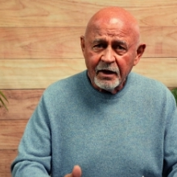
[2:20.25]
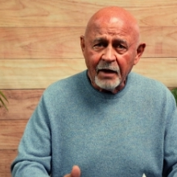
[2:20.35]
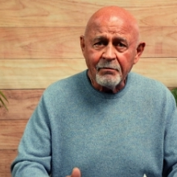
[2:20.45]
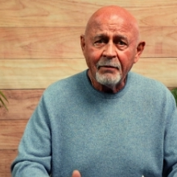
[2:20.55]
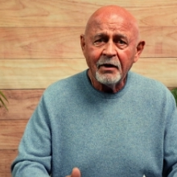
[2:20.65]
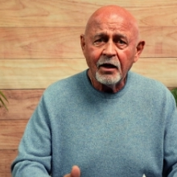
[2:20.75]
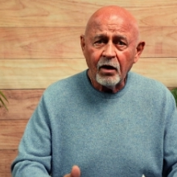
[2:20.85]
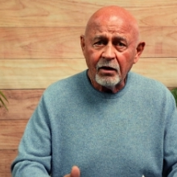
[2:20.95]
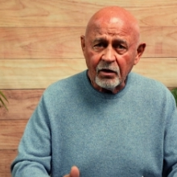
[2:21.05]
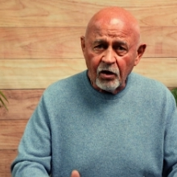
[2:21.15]
and
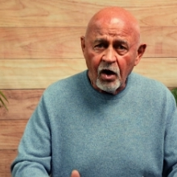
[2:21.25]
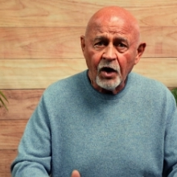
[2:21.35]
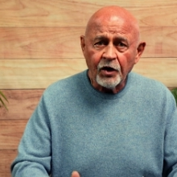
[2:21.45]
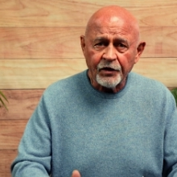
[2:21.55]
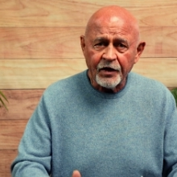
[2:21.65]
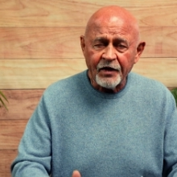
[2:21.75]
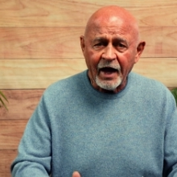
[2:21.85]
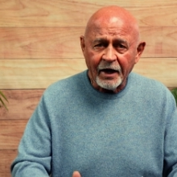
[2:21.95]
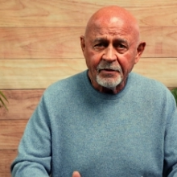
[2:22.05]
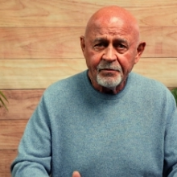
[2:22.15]
maybe longer than
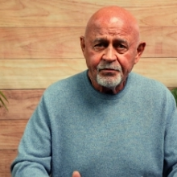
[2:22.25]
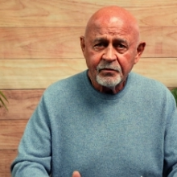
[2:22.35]
that.